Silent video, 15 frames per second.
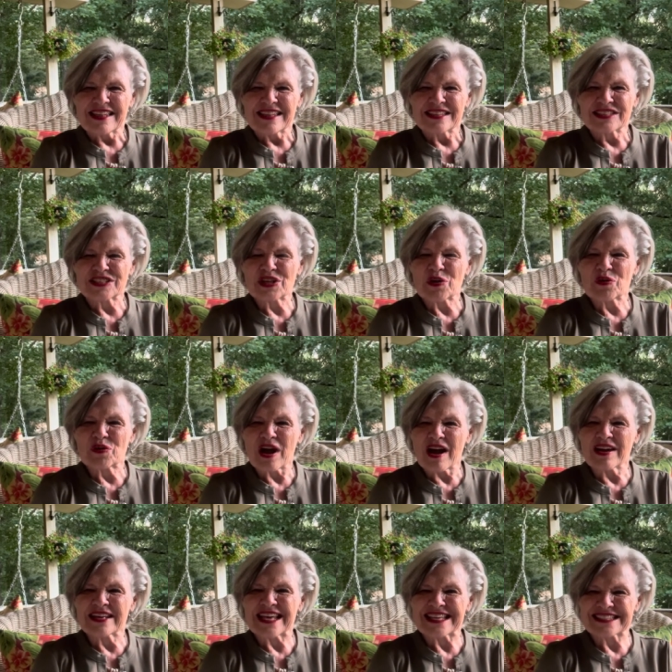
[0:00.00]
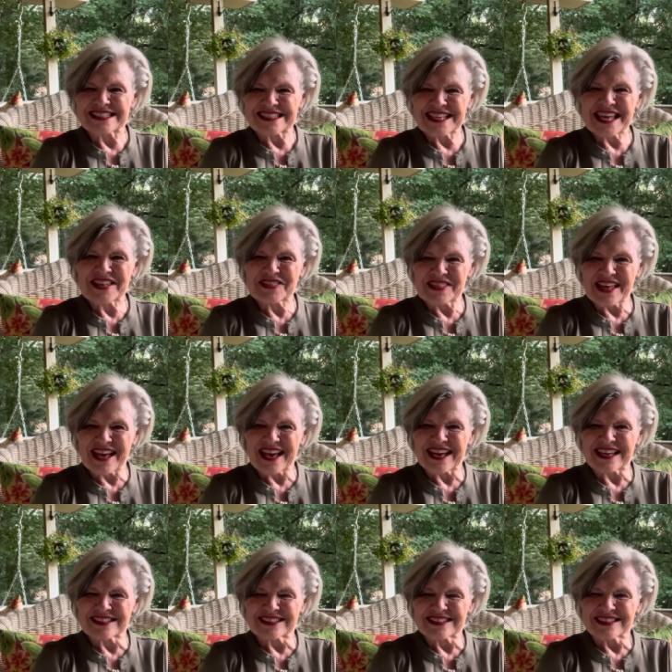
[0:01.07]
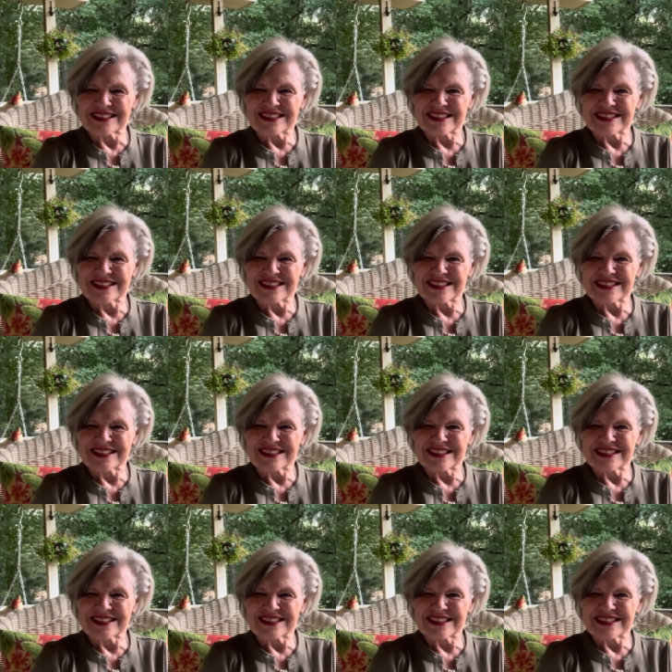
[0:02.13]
So God has said that.